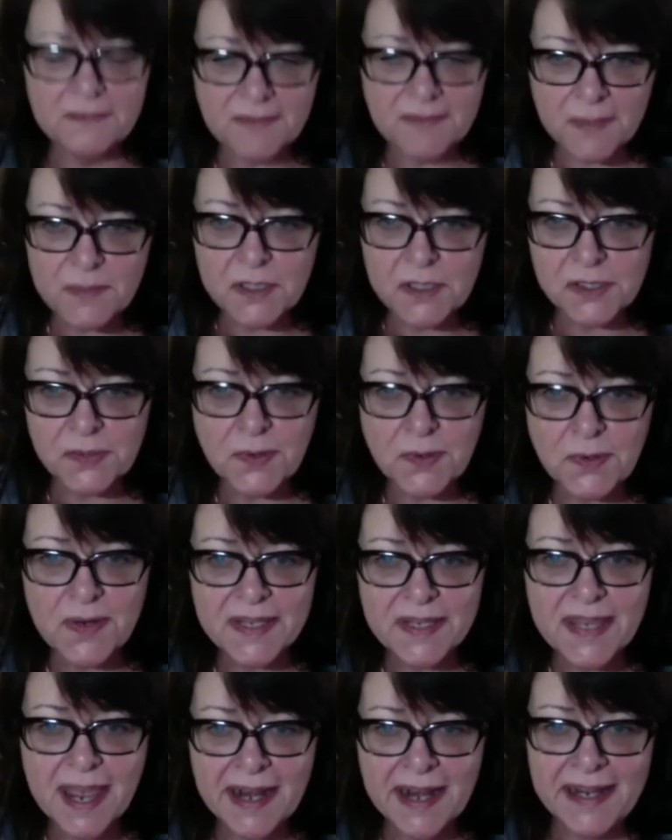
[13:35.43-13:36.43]
I'm just
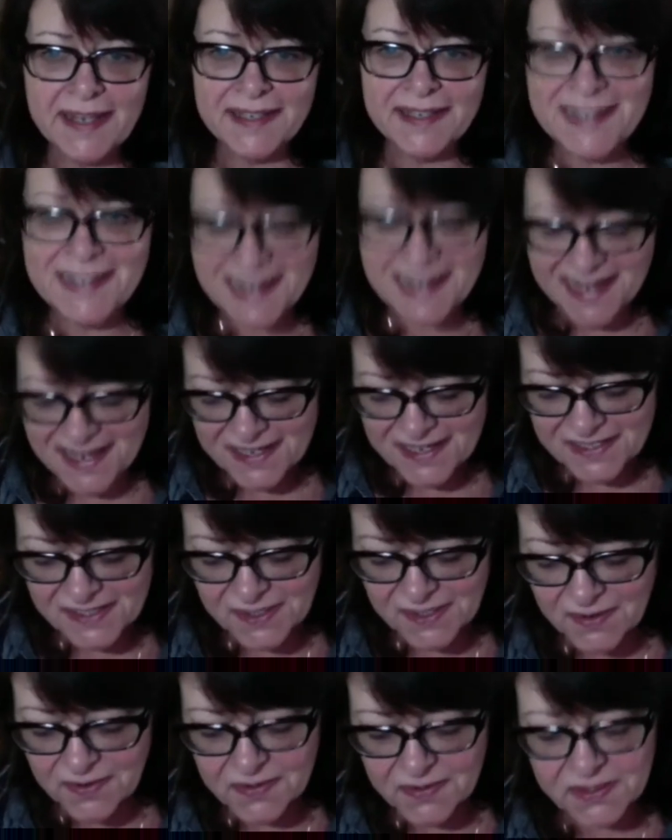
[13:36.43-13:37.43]
throwing that in.
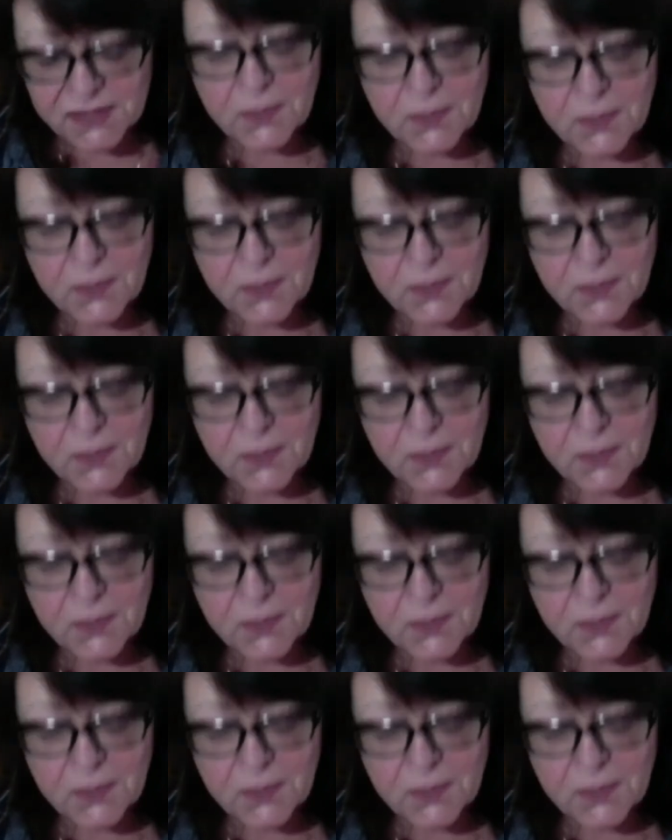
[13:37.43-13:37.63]
So